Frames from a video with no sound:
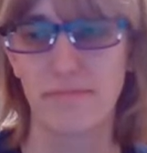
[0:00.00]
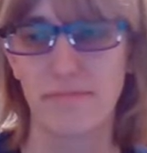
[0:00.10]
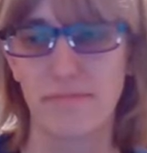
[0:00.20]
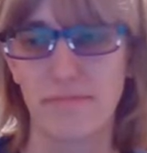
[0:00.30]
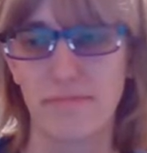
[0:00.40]

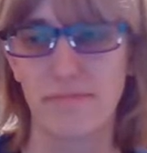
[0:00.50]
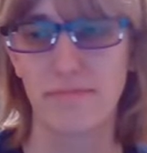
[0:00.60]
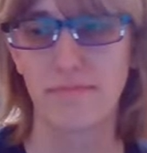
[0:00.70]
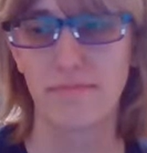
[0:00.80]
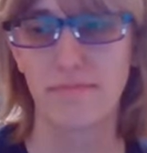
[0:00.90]

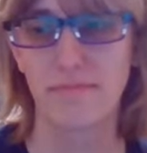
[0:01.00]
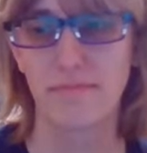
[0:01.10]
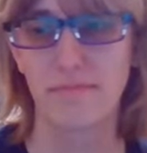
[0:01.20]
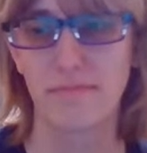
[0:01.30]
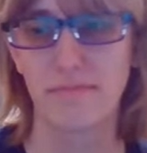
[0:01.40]

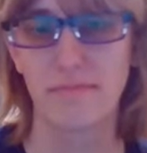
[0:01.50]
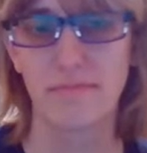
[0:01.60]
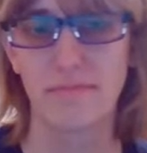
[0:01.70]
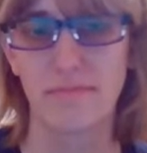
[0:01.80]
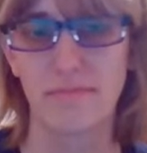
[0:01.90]

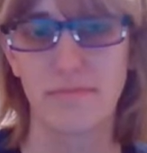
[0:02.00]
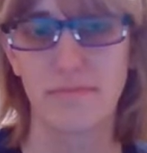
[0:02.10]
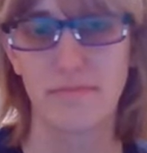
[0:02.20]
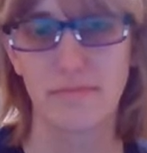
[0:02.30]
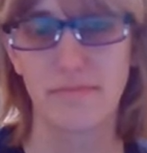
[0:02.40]

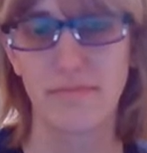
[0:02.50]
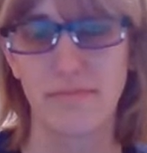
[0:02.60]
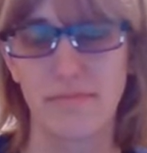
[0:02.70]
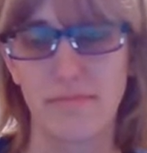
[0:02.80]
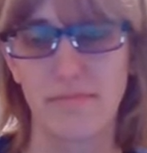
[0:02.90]

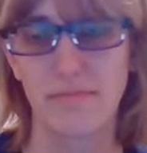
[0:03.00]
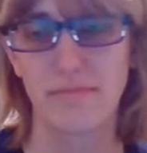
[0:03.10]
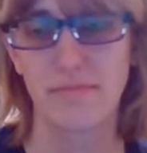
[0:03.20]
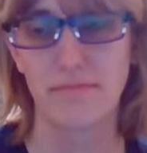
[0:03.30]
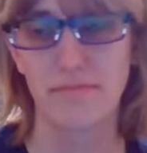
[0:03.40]

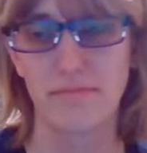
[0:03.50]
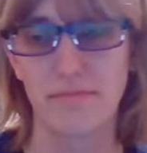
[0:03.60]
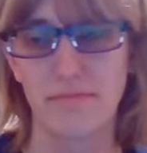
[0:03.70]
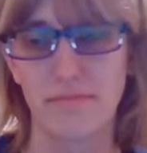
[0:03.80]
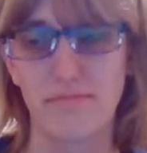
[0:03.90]

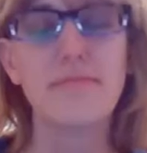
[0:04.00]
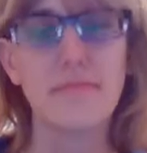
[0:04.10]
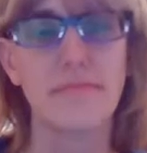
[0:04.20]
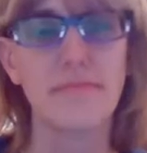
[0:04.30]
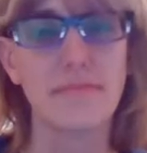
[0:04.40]

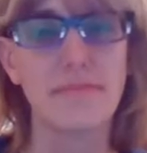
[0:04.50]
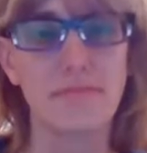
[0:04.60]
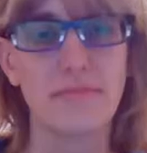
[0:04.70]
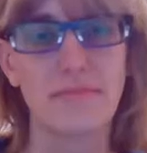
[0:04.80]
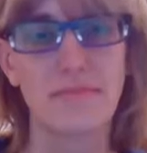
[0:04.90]
This person isn't speaking.